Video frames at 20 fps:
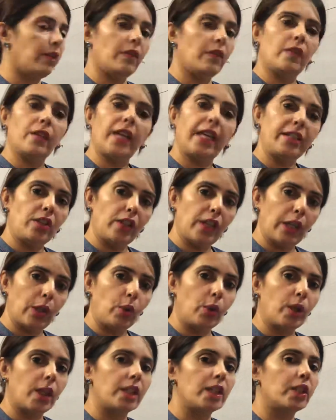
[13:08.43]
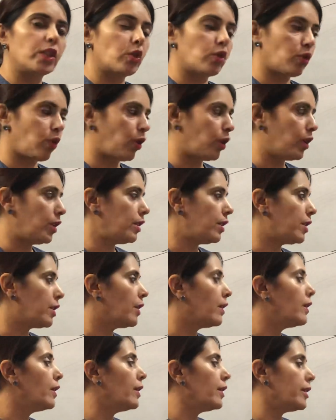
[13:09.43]
light yellow colored salt
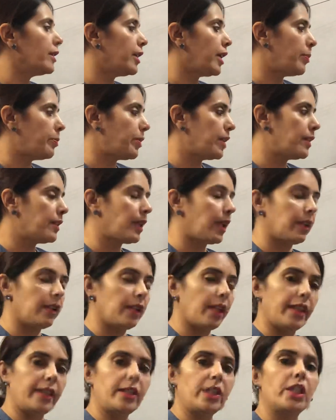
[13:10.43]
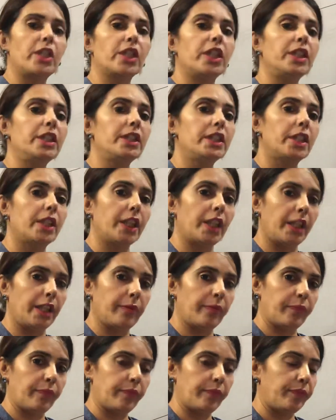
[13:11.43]
kept in sunlight turned
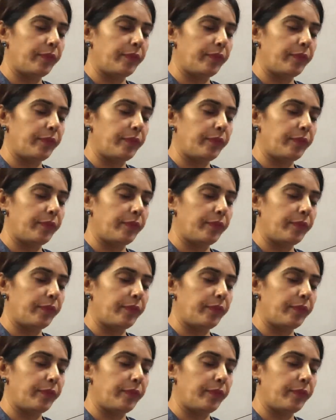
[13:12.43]
grey,